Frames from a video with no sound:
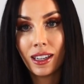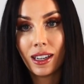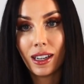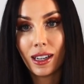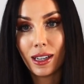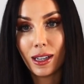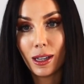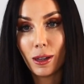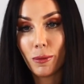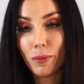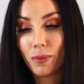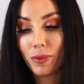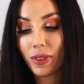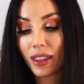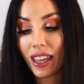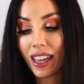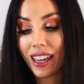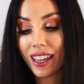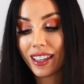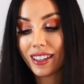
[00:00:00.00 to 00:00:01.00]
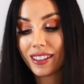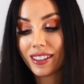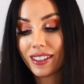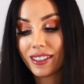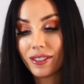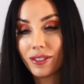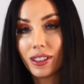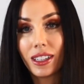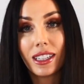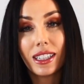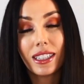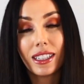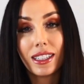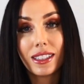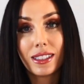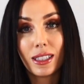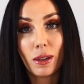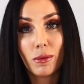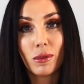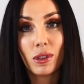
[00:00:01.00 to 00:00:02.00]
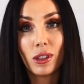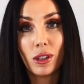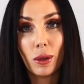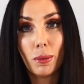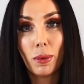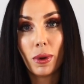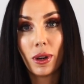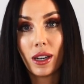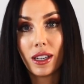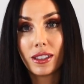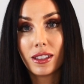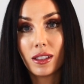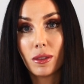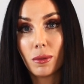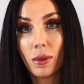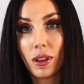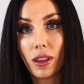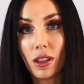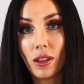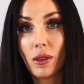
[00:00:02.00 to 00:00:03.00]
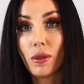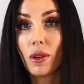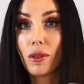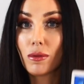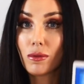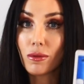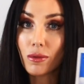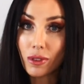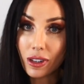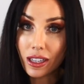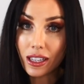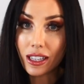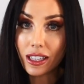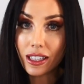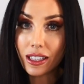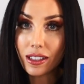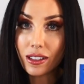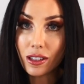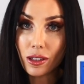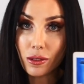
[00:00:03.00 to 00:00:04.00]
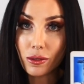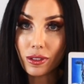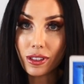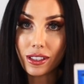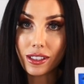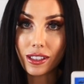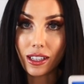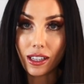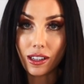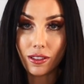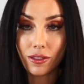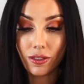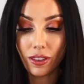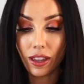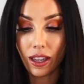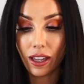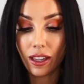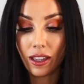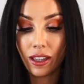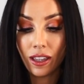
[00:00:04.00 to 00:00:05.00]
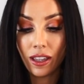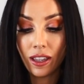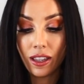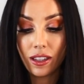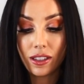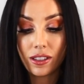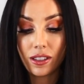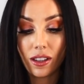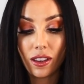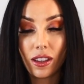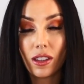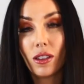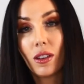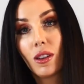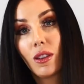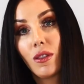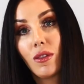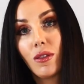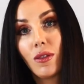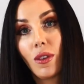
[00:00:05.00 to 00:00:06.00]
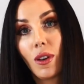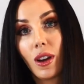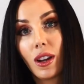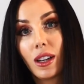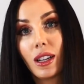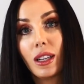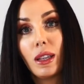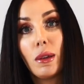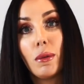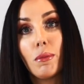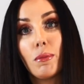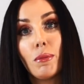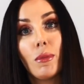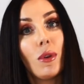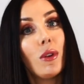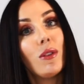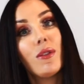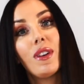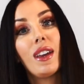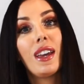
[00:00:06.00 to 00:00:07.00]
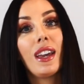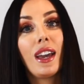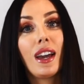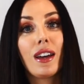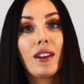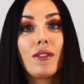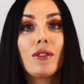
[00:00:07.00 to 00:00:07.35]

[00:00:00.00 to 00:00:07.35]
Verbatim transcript: And really it's up to you, Pisces, whether you are ready to receive that, so that you can finally move out